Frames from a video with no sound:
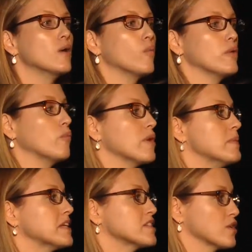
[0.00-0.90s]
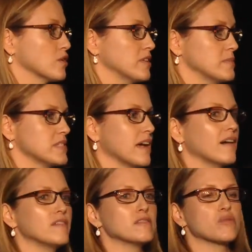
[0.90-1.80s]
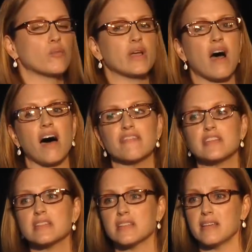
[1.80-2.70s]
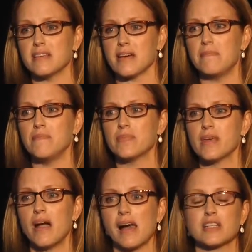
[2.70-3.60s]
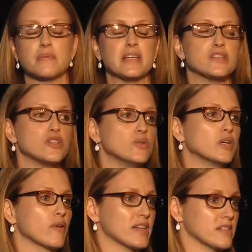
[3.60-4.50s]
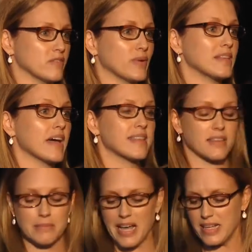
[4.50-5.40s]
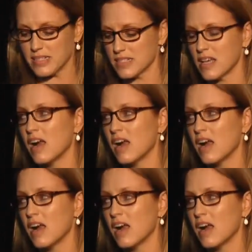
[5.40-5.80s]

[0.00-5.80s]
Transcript: When women assert themselves, we often see them as being too aggressive. We like them less.